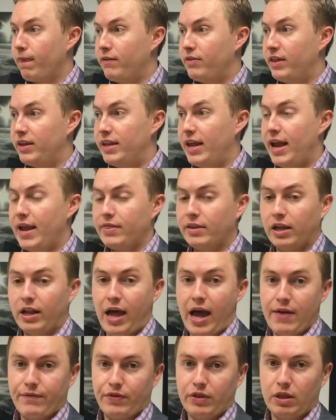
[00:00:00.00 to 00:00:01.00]
the day in the
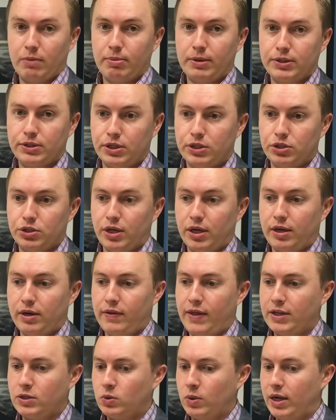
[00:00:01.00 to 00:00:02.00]
life of the position.
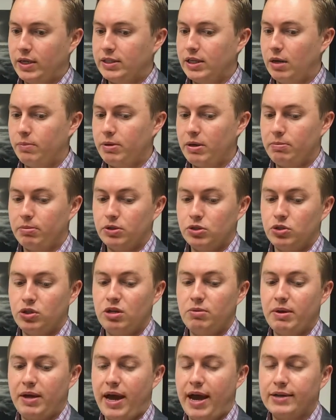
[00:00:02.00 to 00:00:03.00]
And that's what I tell people, is you
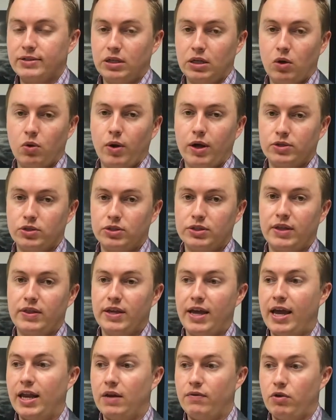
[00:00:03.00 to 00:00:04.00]
need to be asking questions at
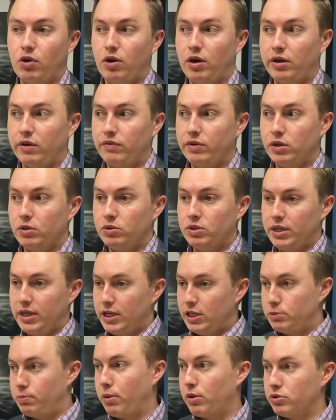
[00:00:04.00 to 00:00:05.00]
the end of your interview to
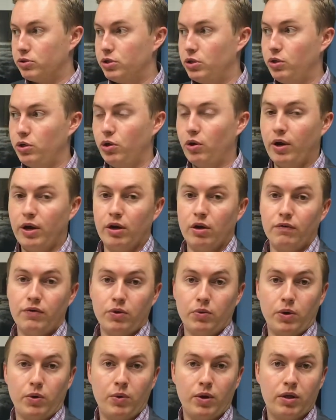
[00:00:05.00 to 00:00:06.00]
each person who you're
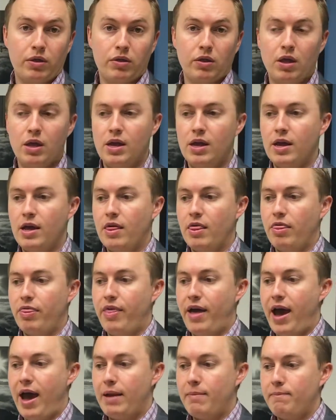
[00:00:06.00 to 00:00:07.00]
interviewing with
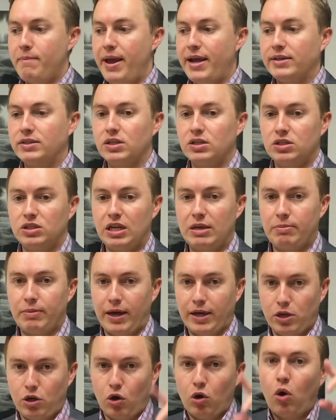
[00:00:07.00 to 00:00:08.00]
that makes it seem
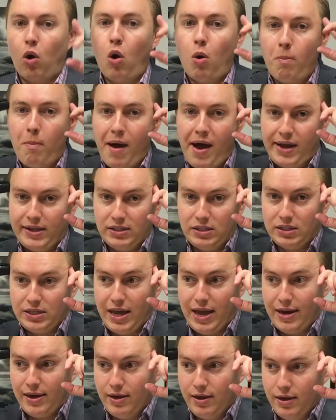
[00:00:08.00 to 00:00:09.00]
like your whole
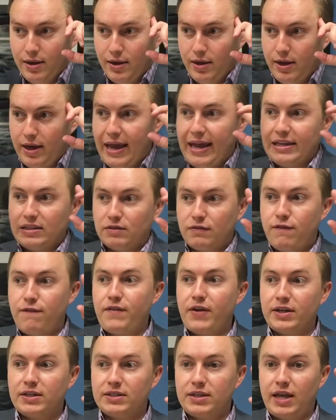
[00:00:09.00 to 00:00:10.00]
mindset is
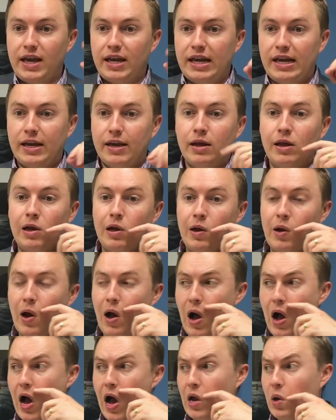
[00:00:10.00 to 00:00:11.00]
fixated
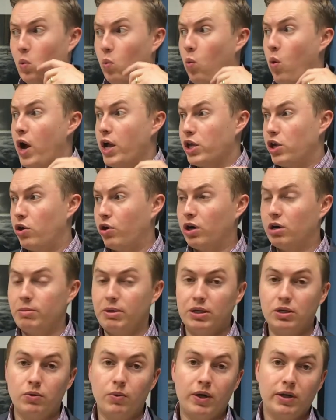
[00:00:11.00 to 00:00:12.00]
on what you're going to be
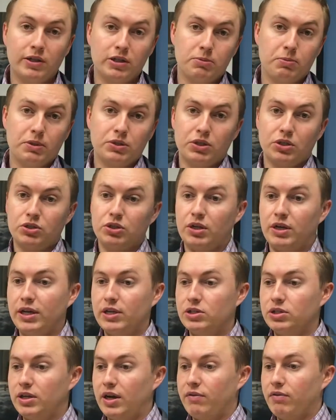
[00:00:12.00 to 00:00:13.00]
doing in this position
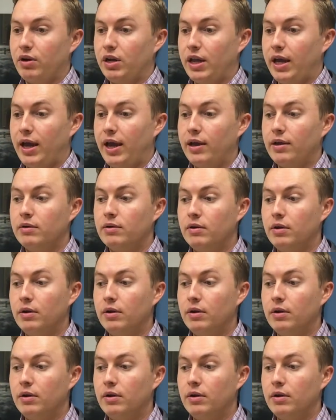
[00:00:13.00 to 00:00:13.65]
each and every day,